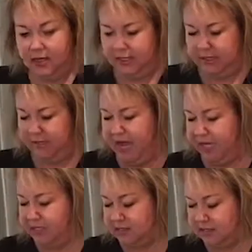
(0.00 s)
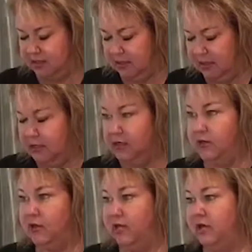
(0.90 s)
It's a paste. You
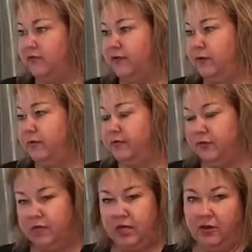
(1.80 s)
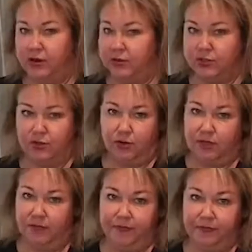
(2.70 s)
can get it from any grocery
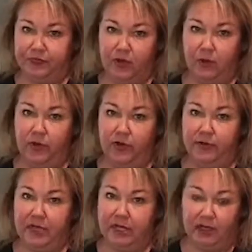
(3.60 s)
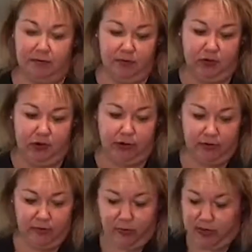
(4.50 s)
store, whether it be
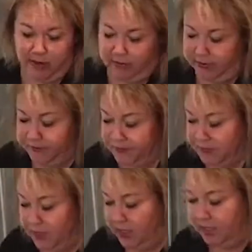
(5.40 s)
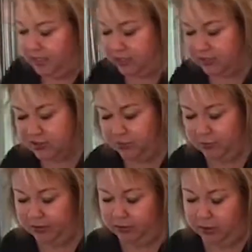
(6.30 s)
Kroger, whatever. And you just don't
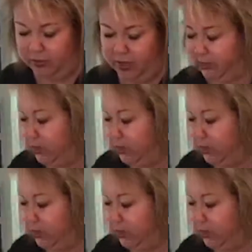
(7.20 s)
want the bouillon